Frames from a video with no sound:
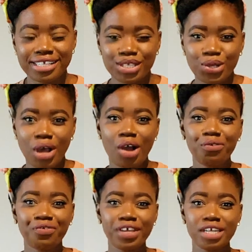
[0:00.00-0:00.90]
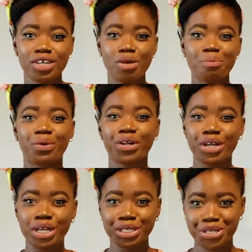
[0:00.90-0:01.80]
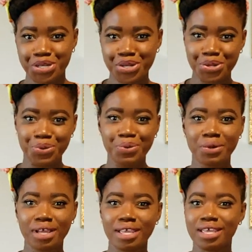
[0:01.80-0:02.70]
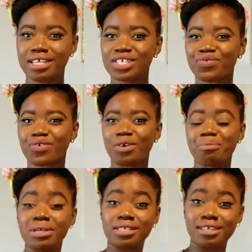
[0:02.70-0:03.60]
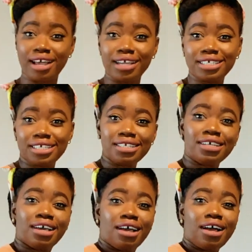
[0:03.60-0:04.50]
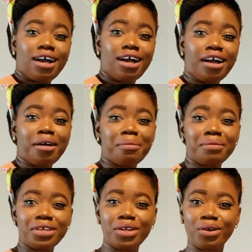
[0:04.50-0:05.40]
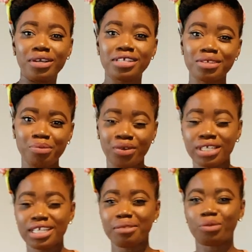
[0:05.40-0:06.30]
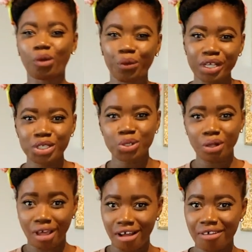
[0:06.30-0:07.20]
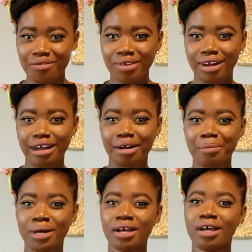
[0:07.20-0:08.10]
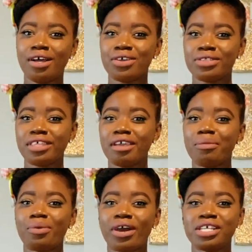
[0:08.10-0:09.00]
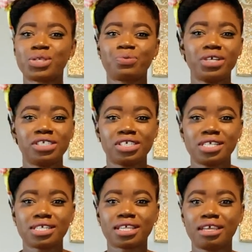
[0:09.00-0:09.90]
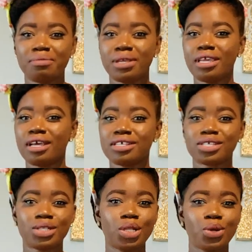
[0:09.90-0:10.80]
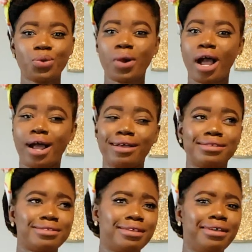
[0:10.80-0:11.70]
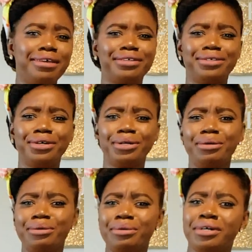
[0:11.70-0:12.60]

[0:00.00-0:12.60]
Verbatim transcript: so outfit number two is from Missguided. You know, it's a brand that I'm growing to love. Their price ranges can be as low as, I don't know,